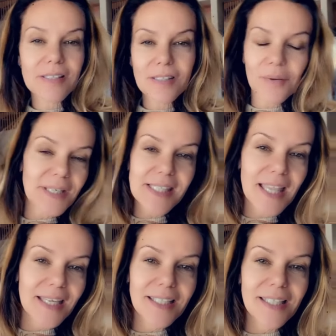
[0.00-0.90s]
so
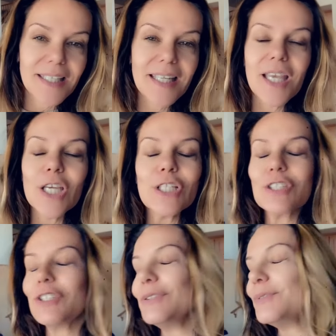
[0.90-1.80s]
excited
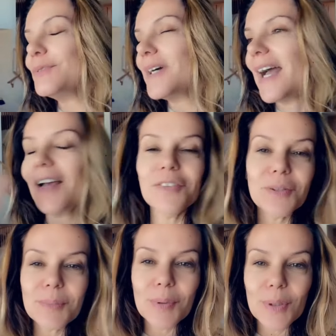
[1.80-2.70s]
to have you
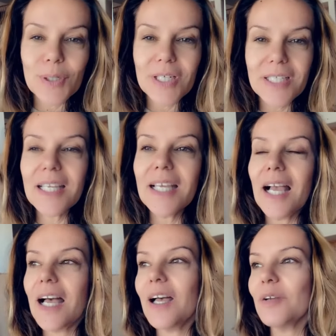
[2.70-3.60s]
on board.
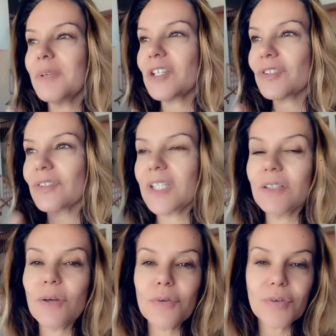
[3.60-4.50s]
Make sure that you
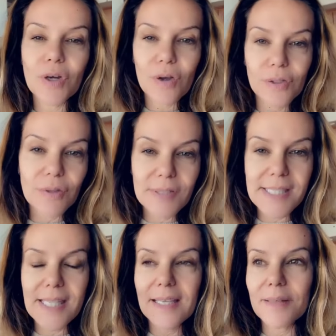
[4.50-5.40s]
go for all your
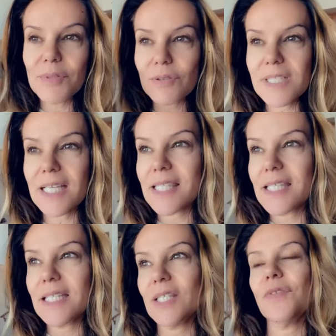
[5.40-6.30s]
exams or
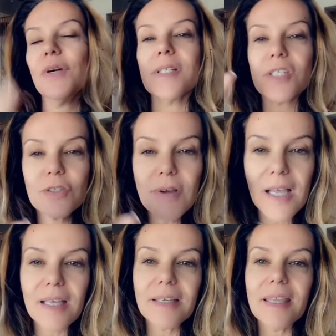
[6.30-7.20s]
testing as far as
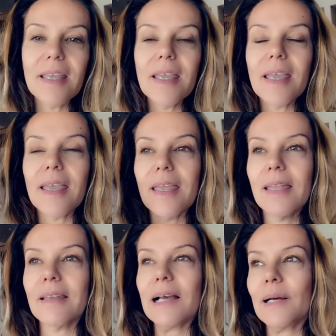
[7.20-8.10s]
drug
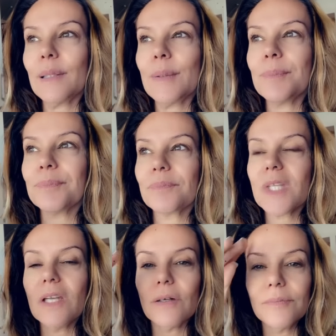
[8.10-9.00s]
and,
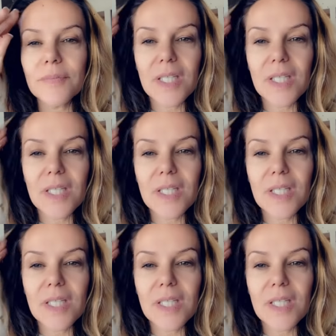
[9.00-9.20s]
you know,